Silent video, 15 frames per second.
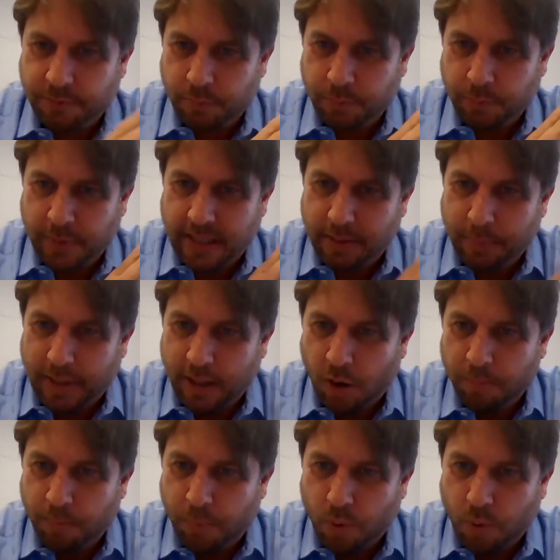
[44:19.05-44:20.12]
where do we
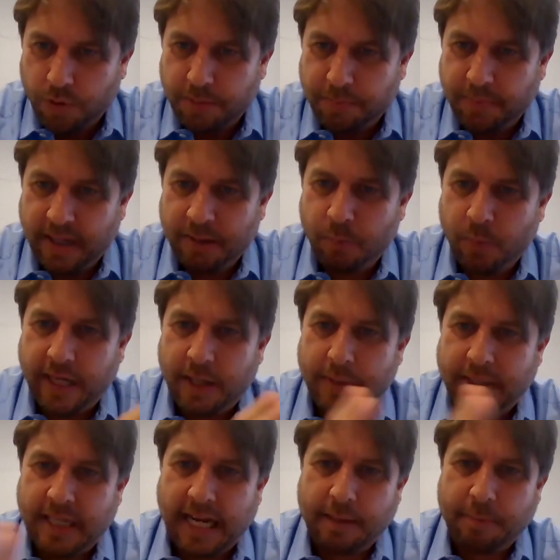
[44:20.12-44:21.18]
onboard them and where do we
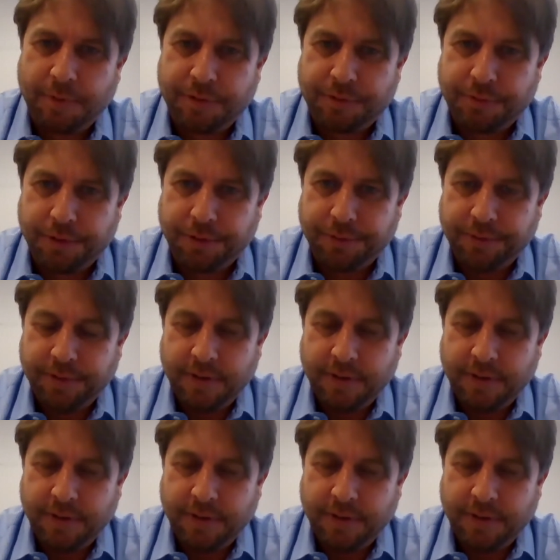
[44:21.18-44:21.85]
take them through?